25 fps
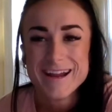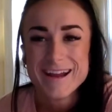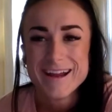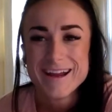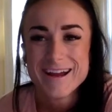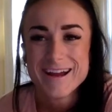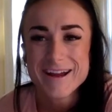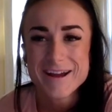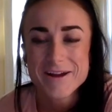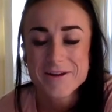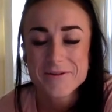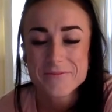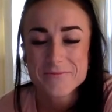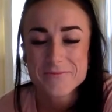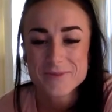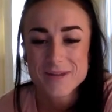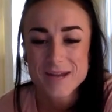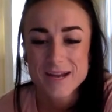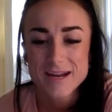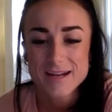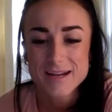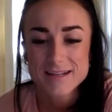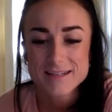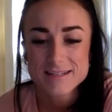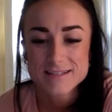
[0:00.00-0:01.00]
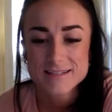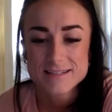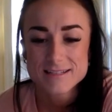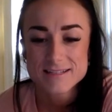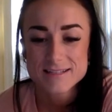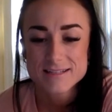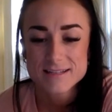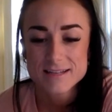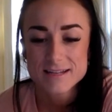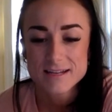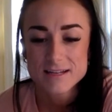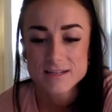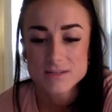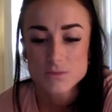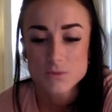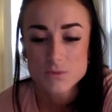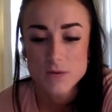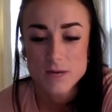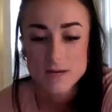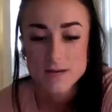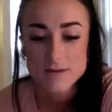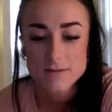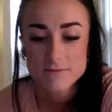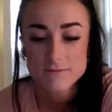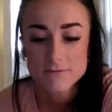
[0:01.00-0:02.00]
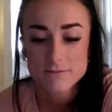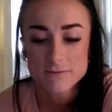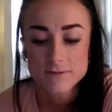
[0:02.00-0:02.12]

and his wife.